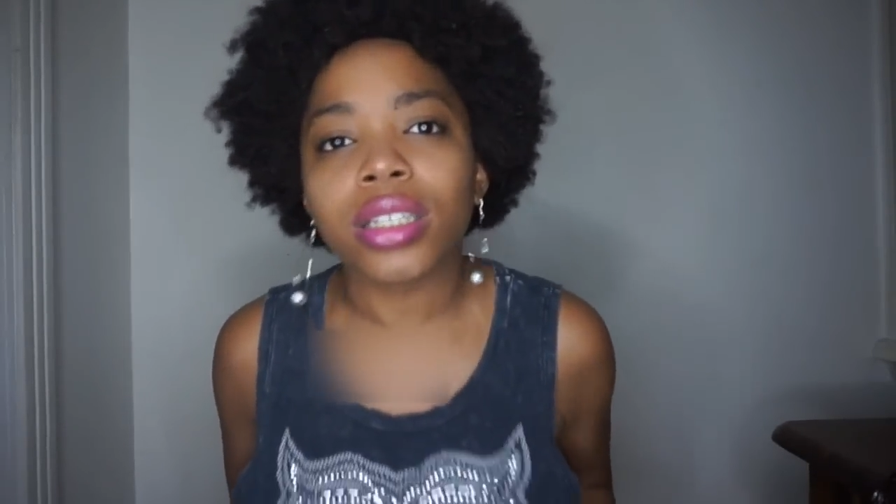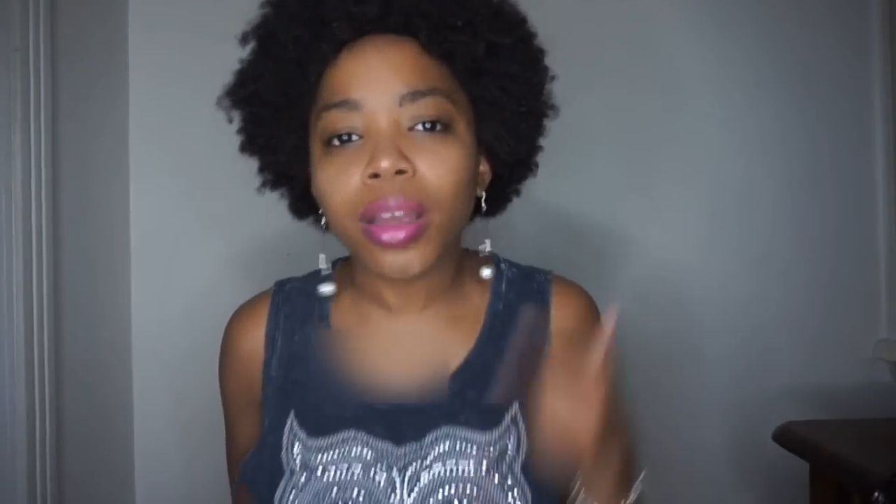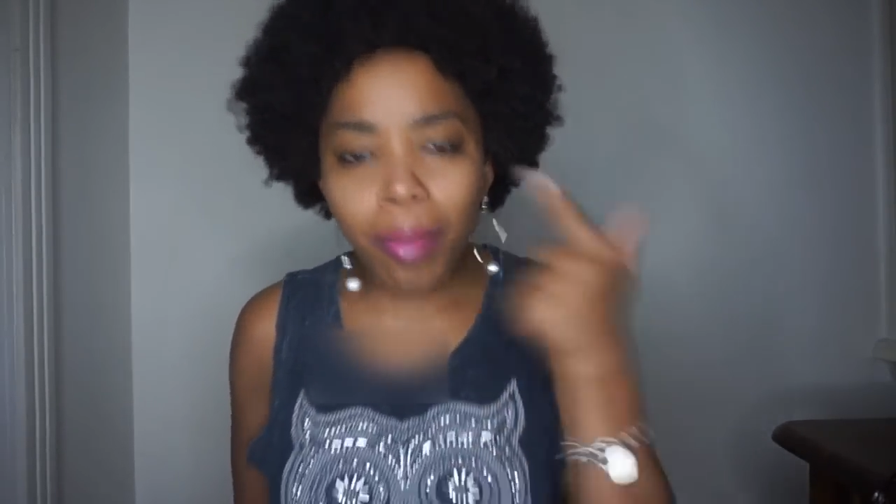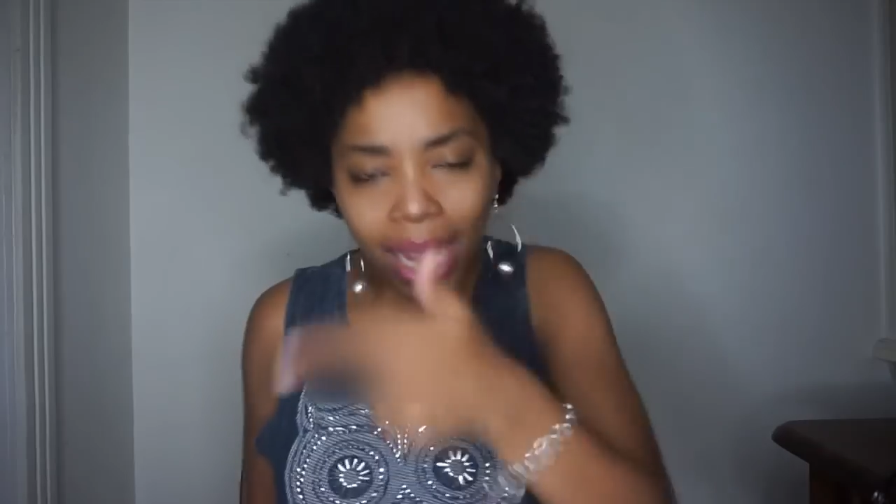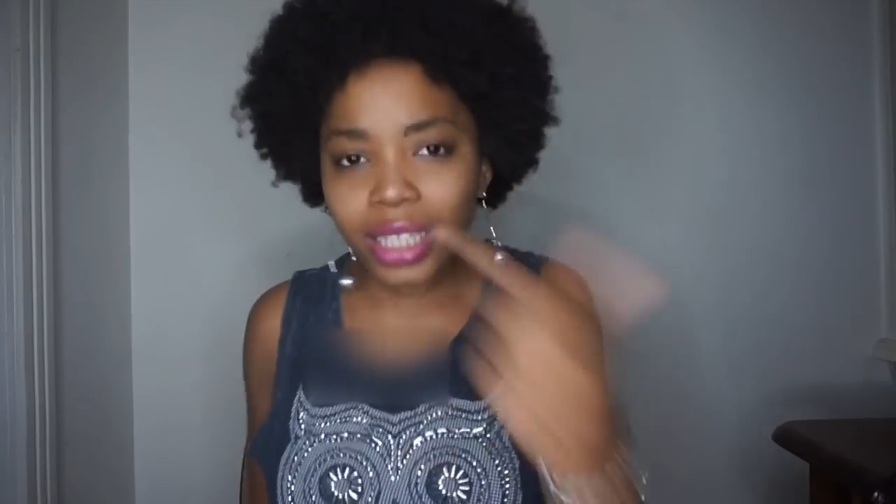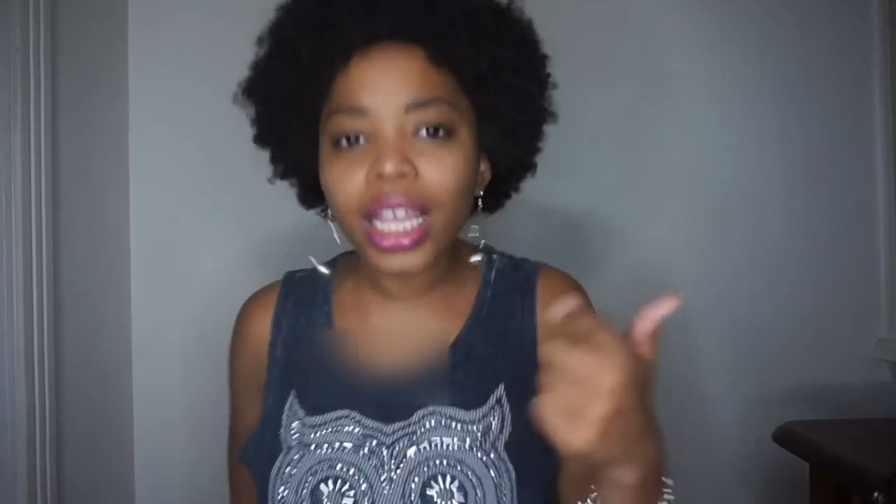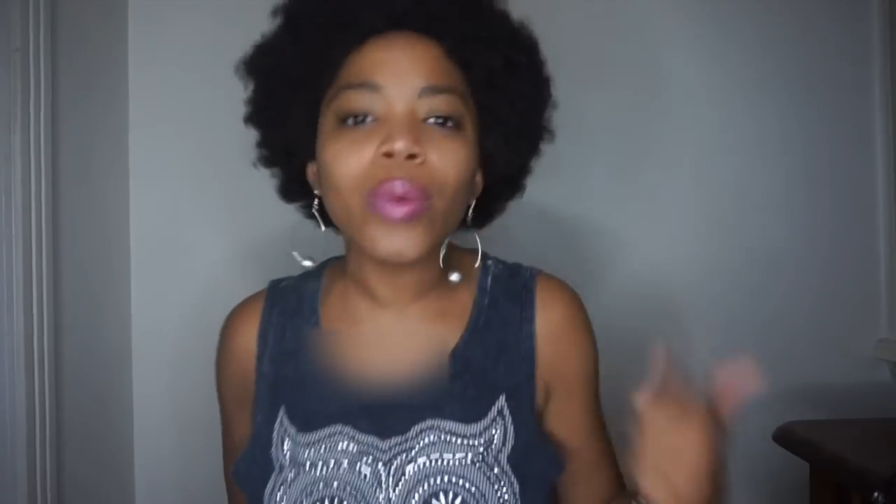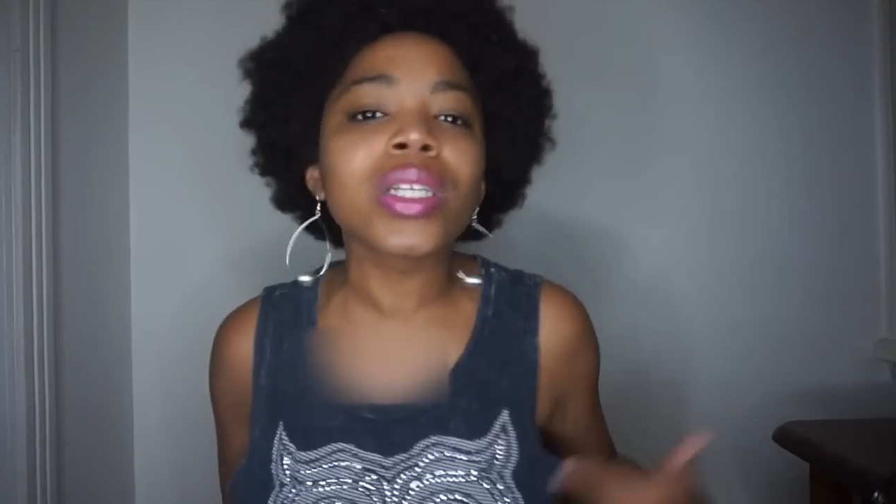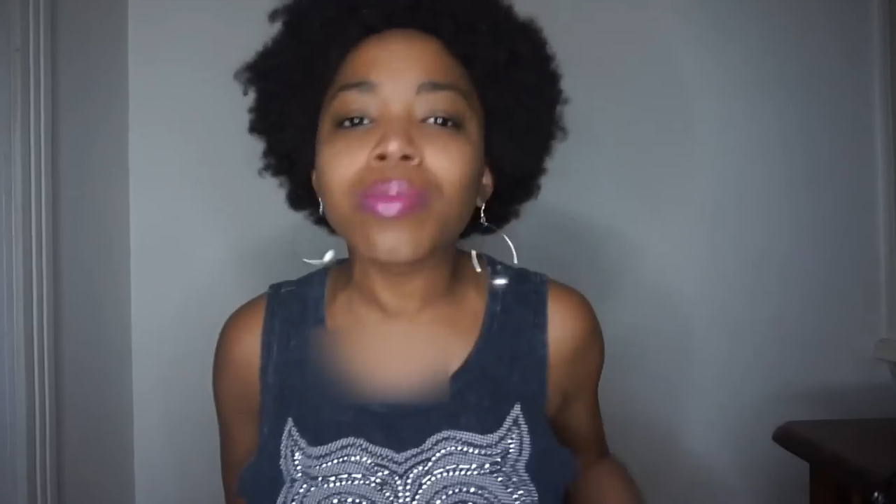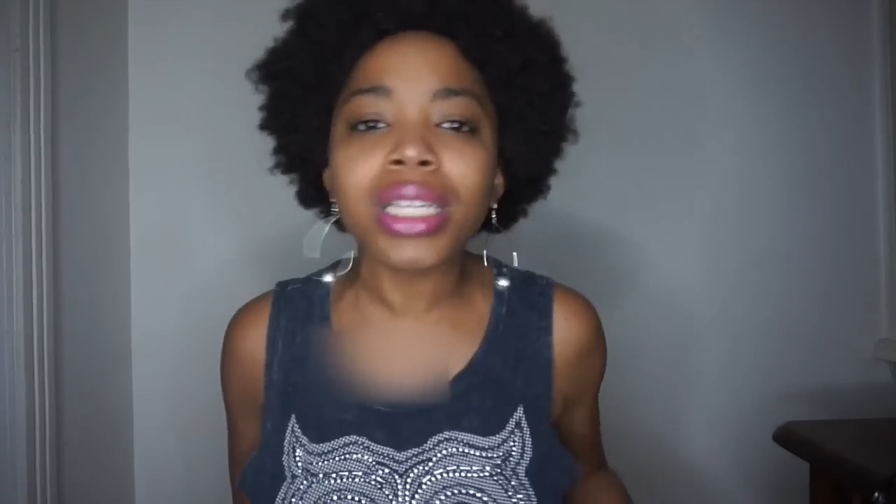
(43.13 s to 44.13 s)
The main thing
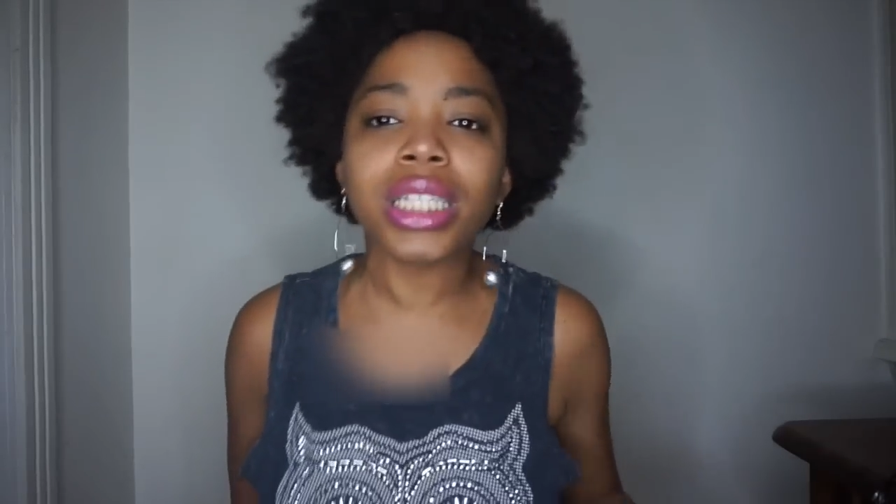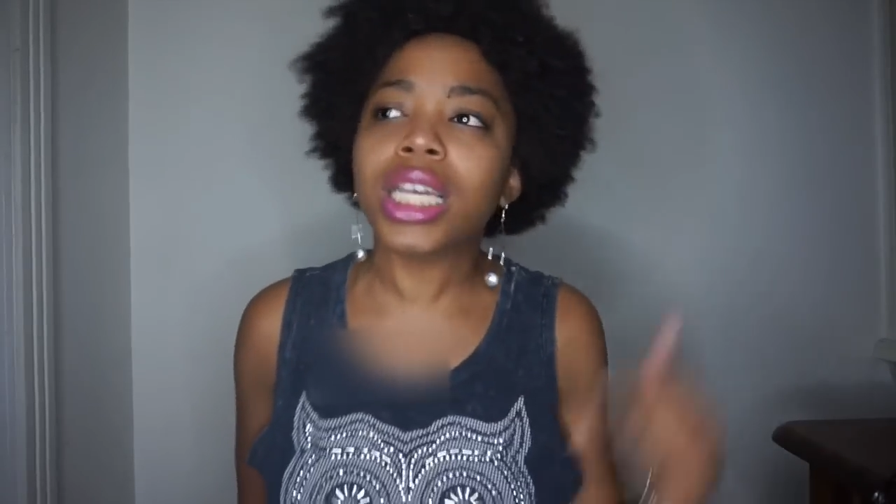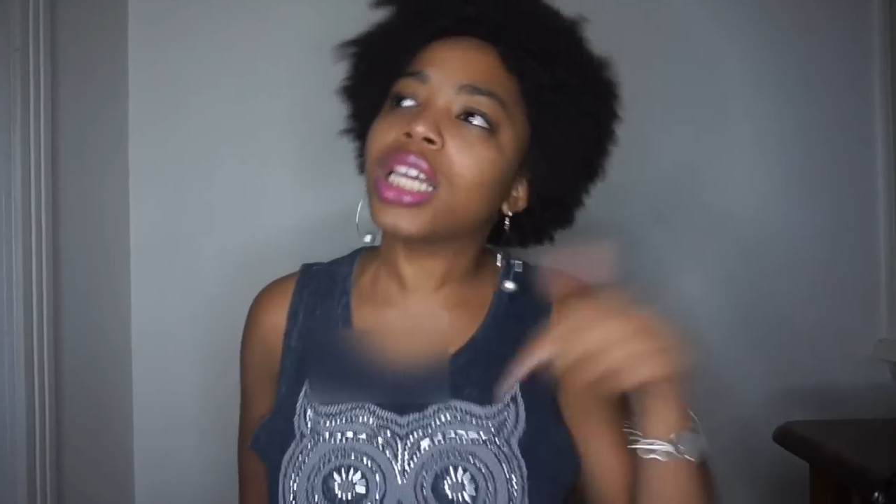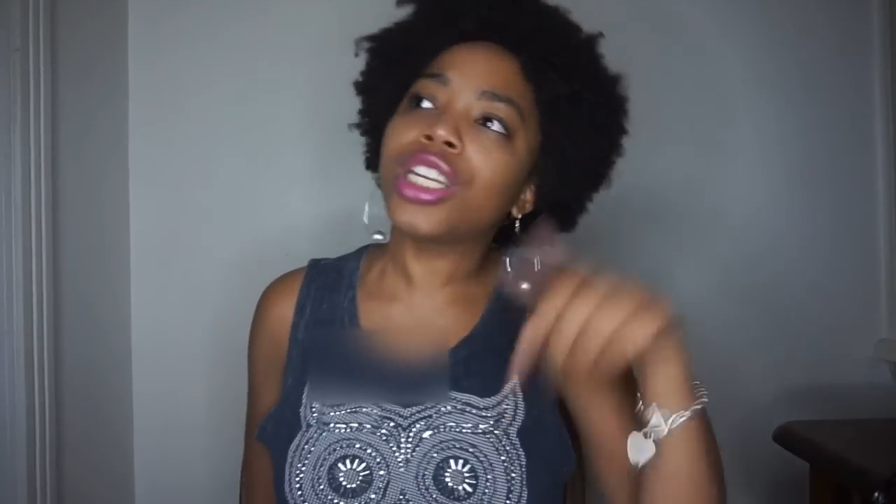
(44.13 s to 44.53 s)
was missing in